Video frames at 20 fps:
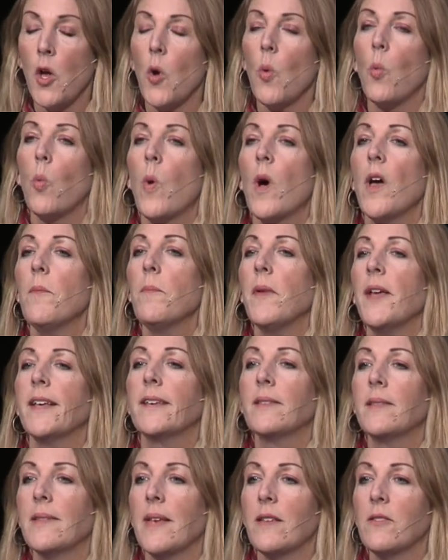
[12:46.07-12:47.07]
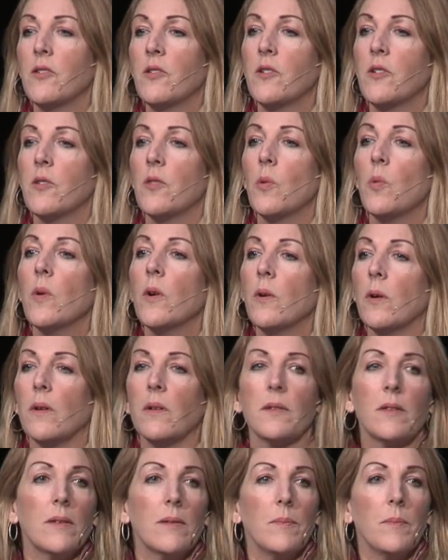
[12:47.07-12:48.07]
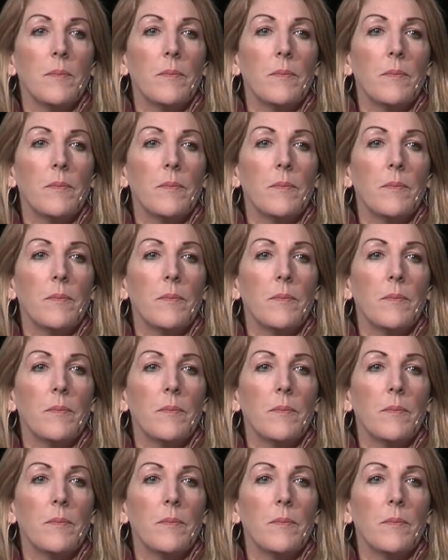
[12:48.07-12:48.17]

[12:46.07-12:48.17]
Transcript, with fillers: What makes sense to the world?